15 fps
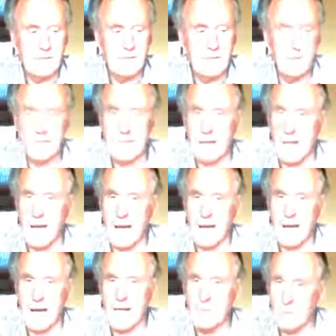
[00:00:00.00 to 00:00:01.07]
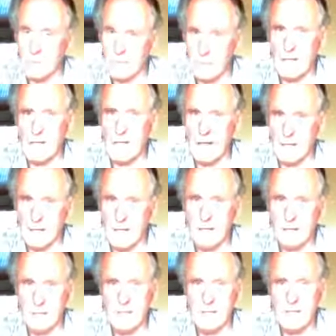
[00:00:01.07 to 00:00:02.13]
He says, I know it pretty well now
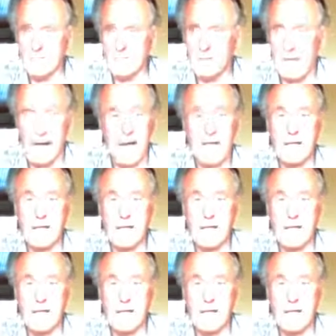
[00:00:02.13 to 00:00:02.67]
too. He says, but I